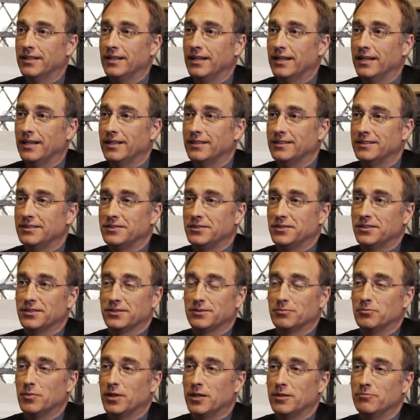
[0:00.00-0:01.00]
And it's
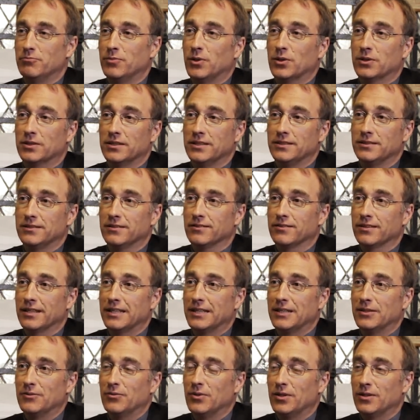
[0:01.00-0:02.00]
just mind boggling to
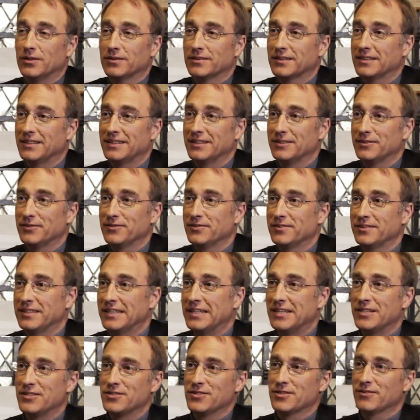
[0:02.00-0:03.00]
think what kind of
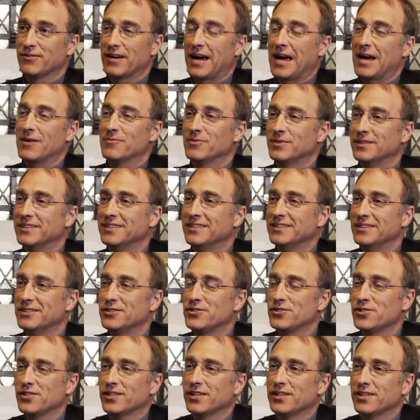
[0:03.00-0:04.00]
things have happened in
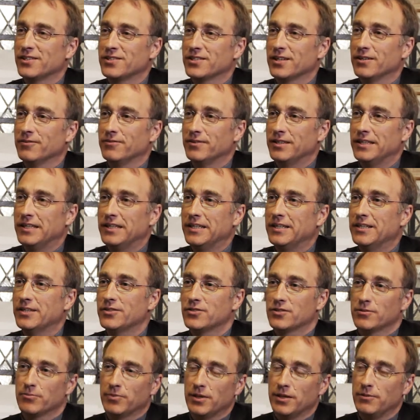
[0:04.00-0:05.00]
this church over the
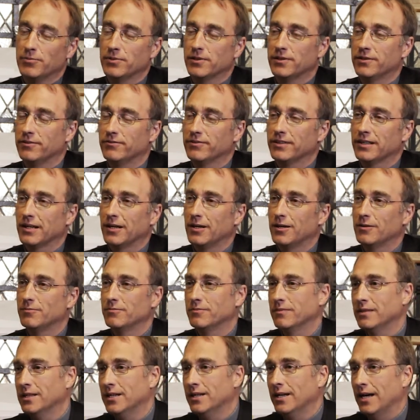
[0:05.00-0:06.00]
years the people that have
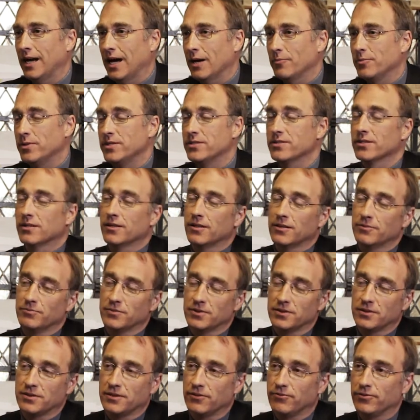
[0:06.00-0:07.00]
come, happy
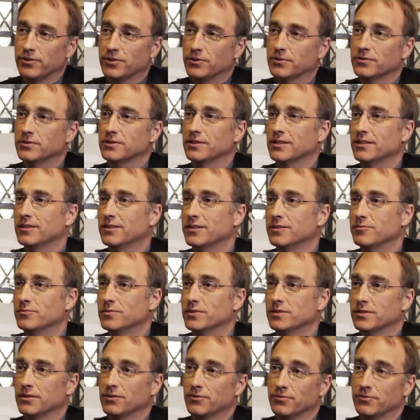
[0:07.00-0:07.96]
times, difficult times,